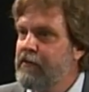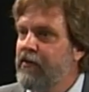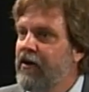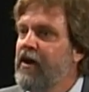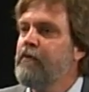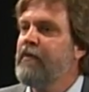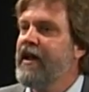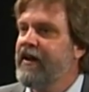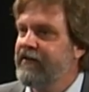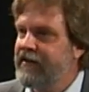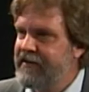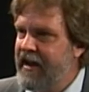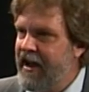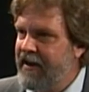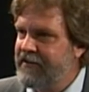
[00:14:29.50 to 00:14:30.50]
aren't paying the
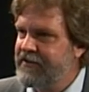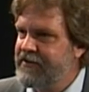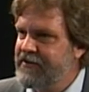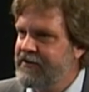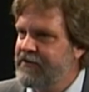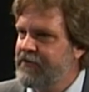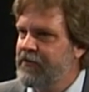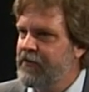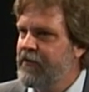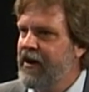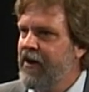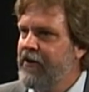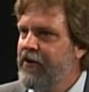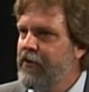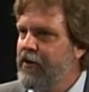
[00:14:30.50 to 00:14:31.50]
taxes, and we all
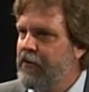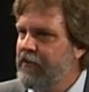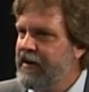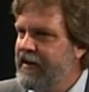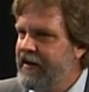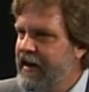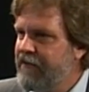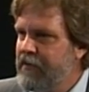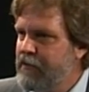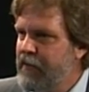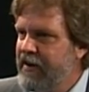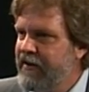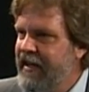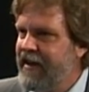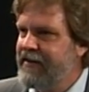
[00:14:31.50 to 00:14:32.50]
know that we need every bit of
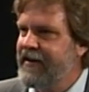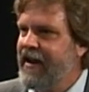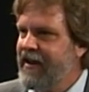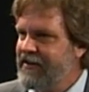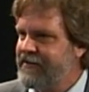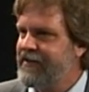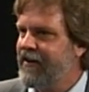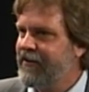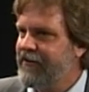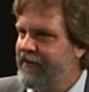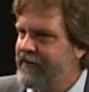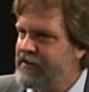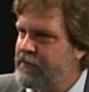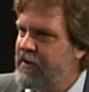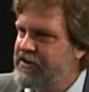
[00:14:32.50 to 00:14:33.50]
that tax dollar,
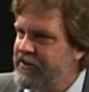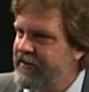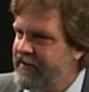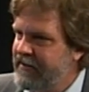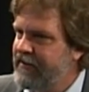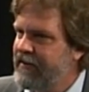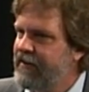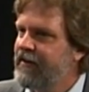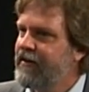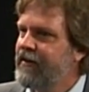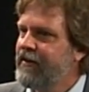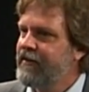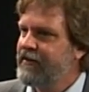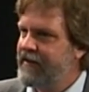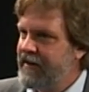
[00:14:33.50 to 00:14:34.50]
especially in
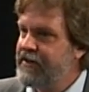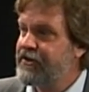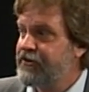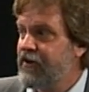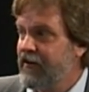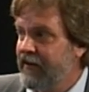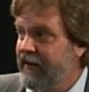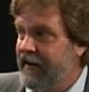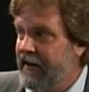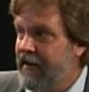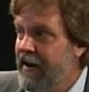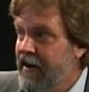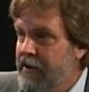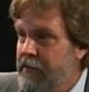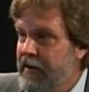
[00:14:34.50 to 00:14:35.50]
today's struggling
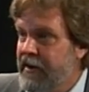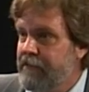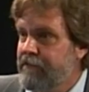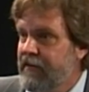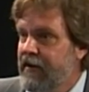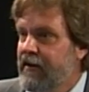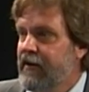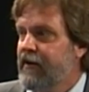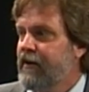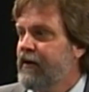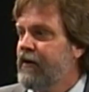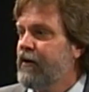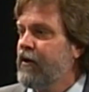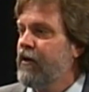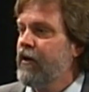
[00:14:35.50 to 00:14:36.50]
economy.
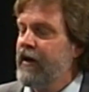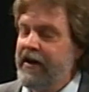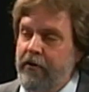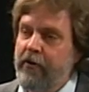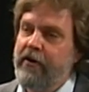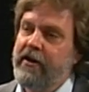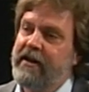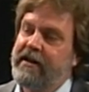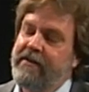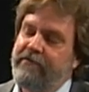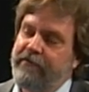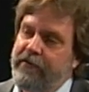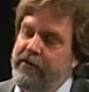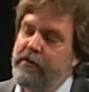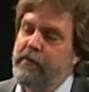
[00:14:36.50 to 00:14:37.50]
In order to give
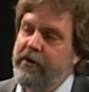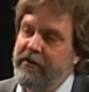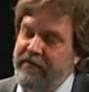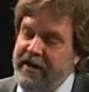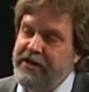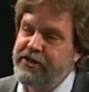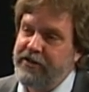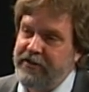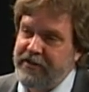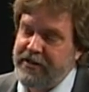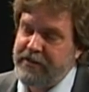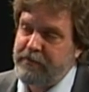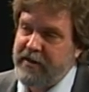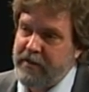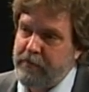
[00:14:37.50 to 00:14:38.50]
further motivation to these
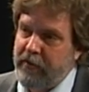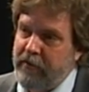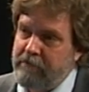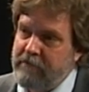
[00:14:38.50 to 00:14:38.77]
people,